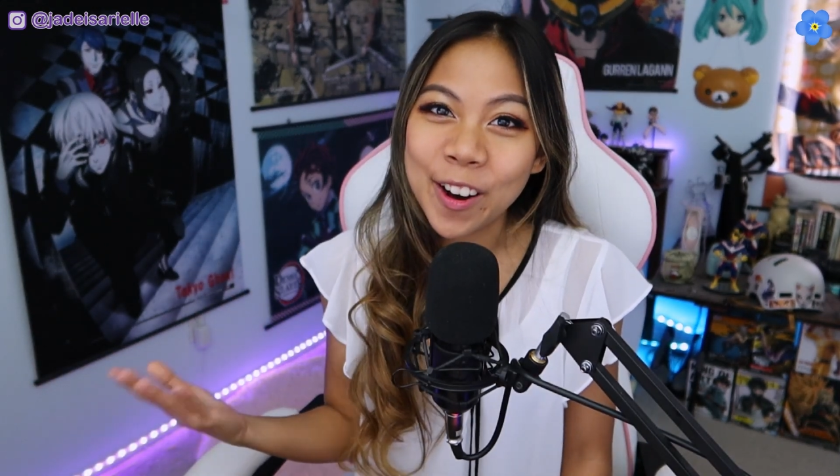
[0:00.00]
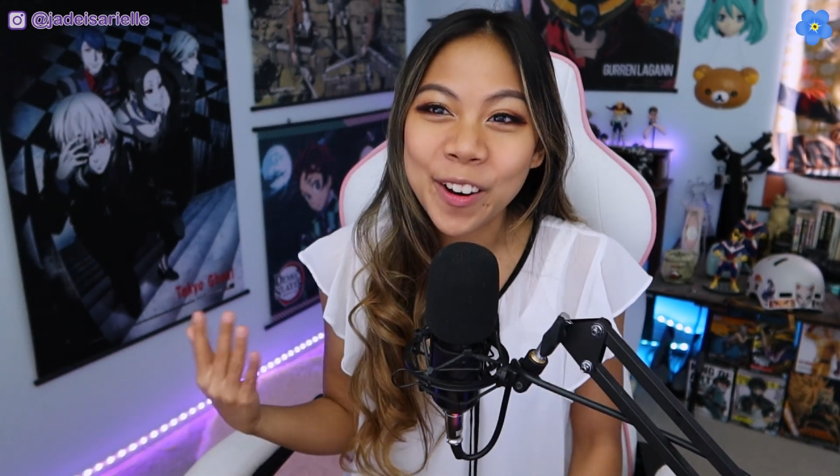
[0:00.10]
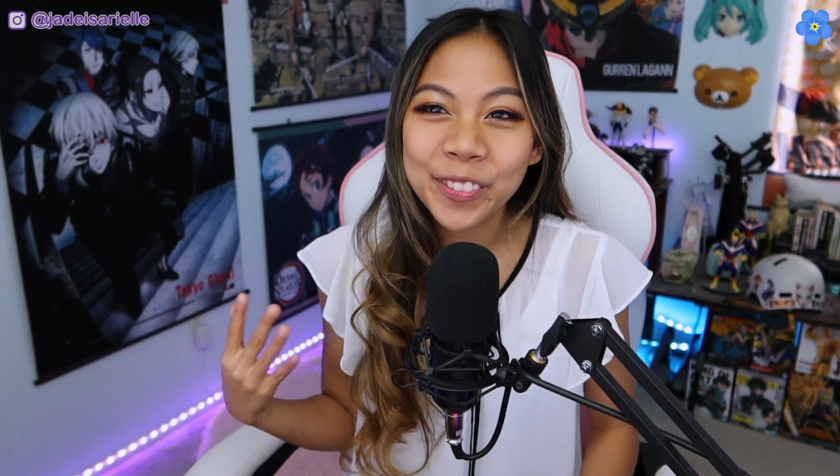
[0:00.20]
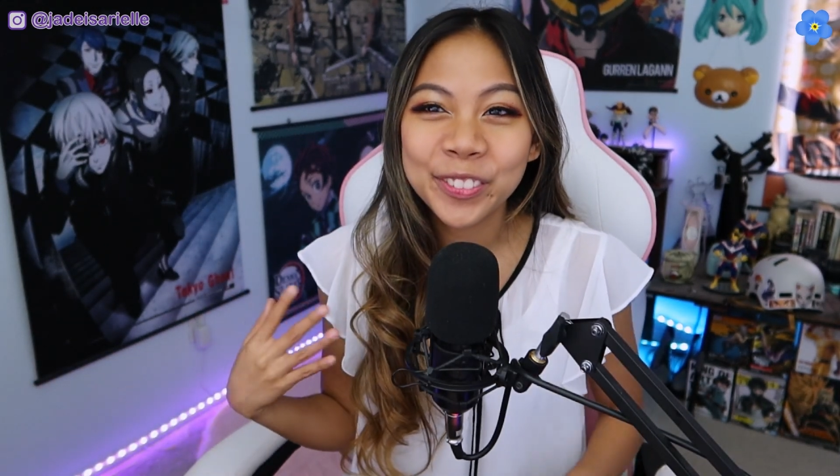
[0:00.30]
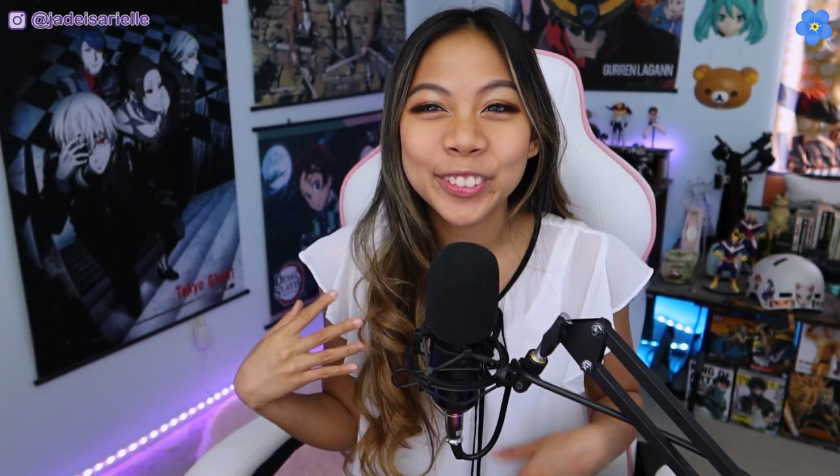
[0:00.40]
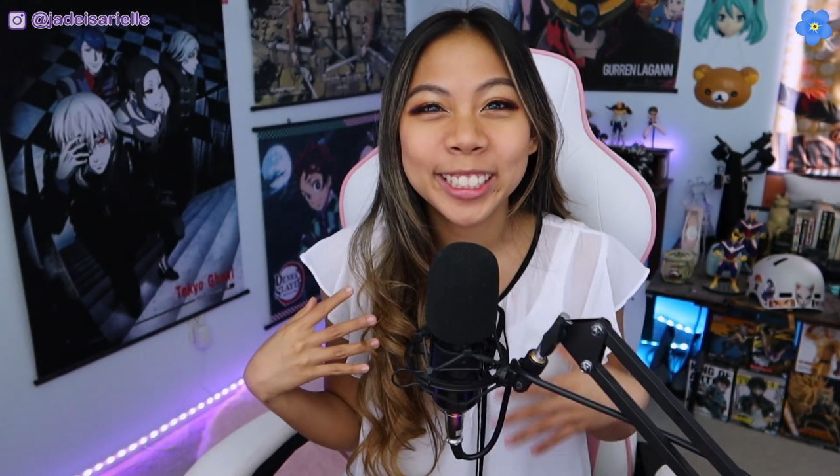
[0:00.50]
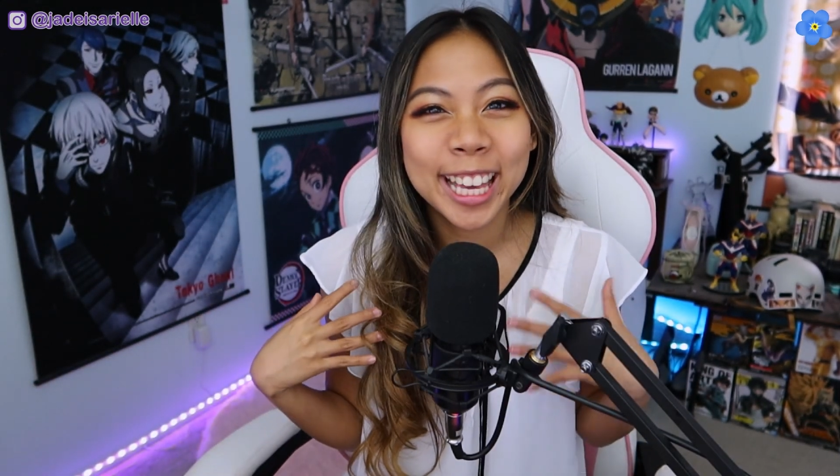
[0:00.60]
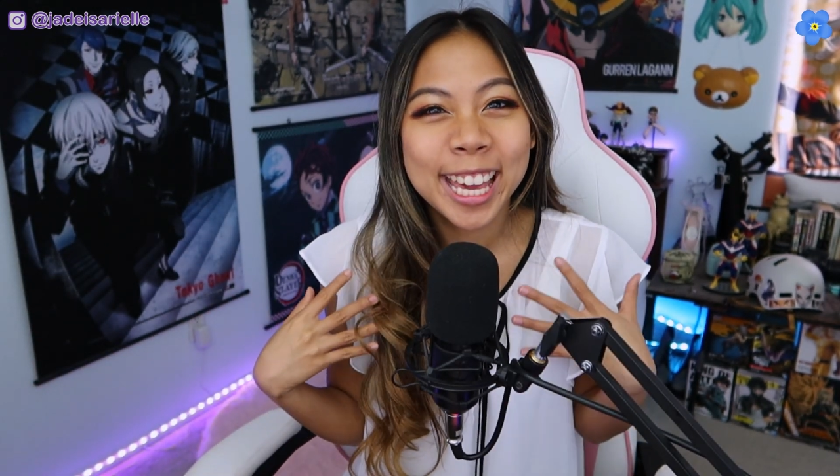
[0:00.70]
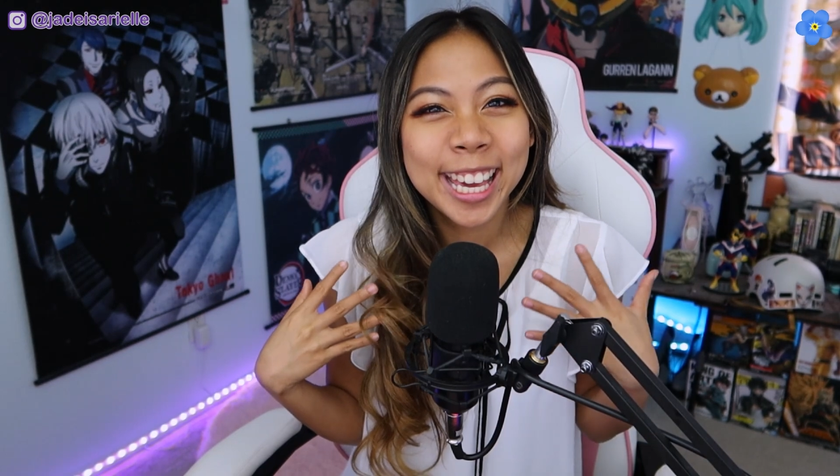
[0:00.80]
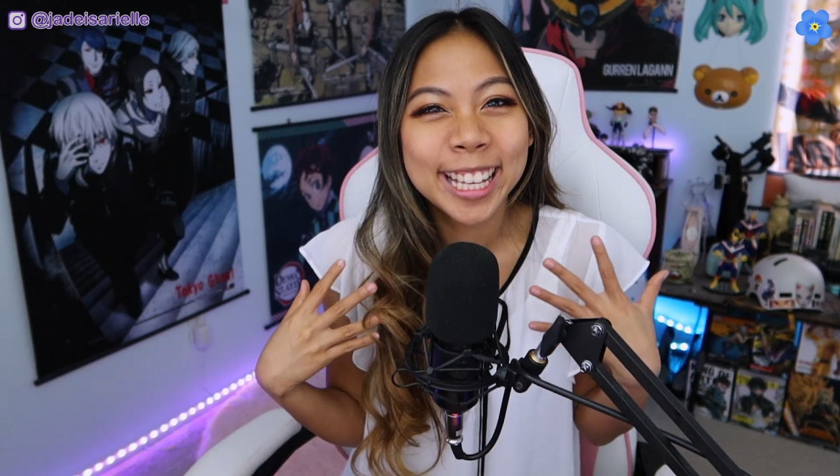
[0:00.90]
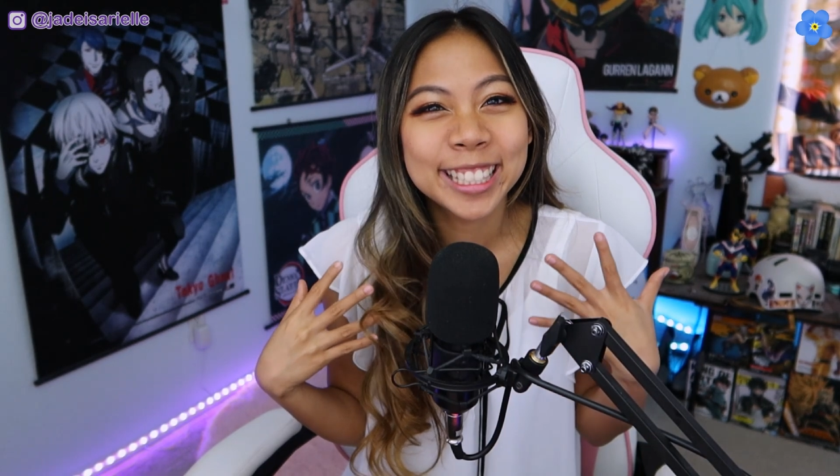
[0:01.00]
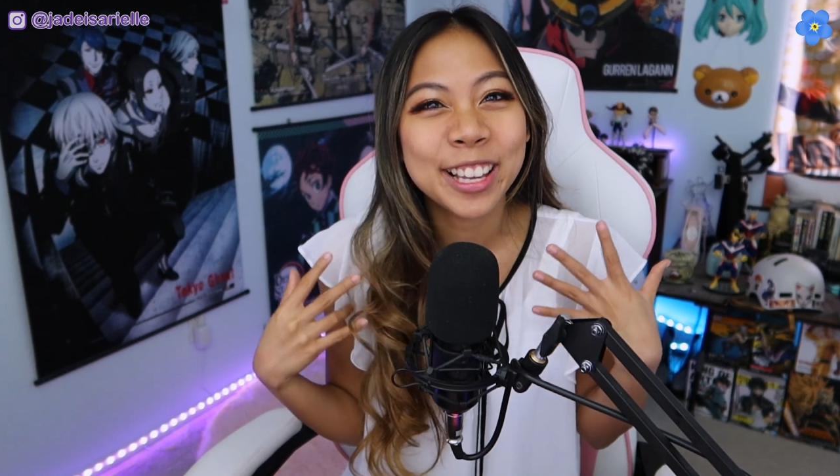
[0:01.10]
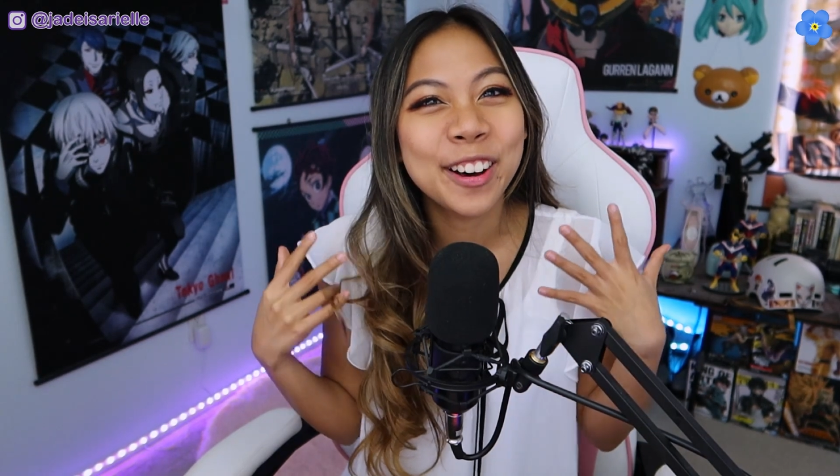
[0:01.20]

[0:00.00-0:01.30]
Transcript: Hopefully it's